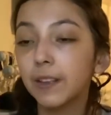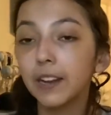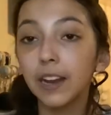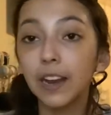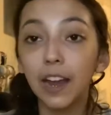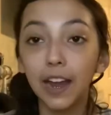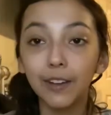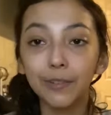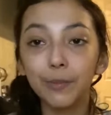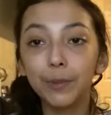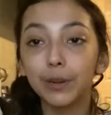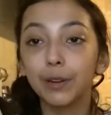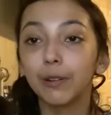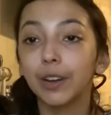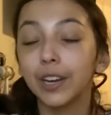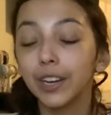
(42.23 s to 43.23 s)
have a
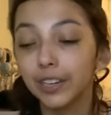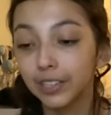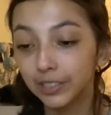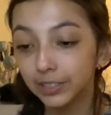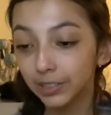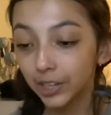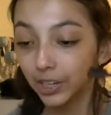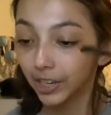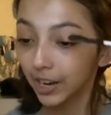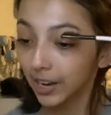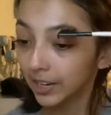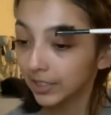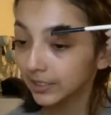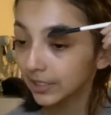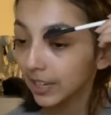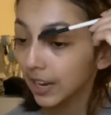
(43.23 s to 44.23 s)
mirror right here, sorry
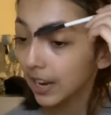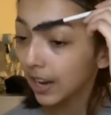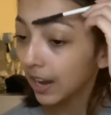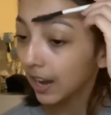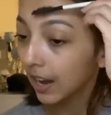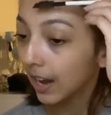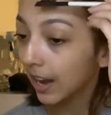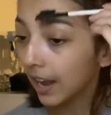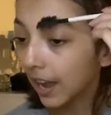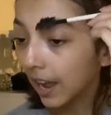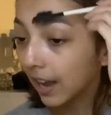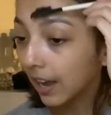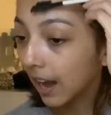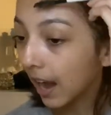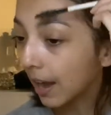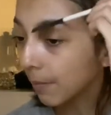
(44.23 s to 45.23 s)
guys,
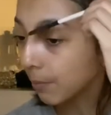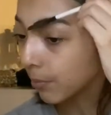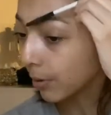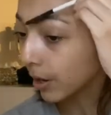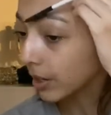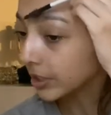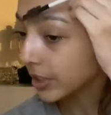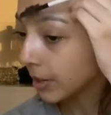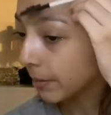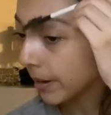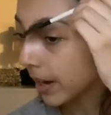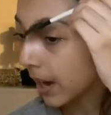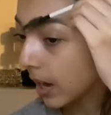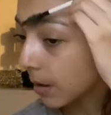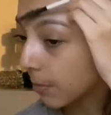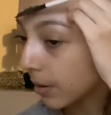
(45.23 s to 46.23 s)
and I brush out my
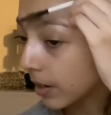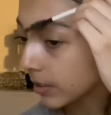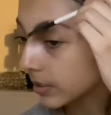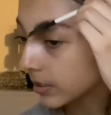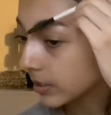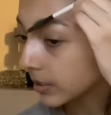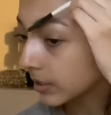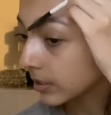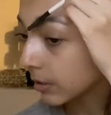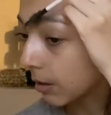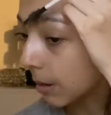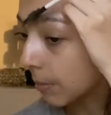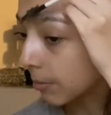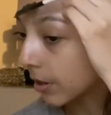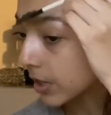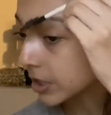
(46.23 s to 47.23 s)
eyebrows. So I
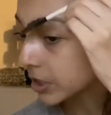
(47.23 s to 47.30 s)
brush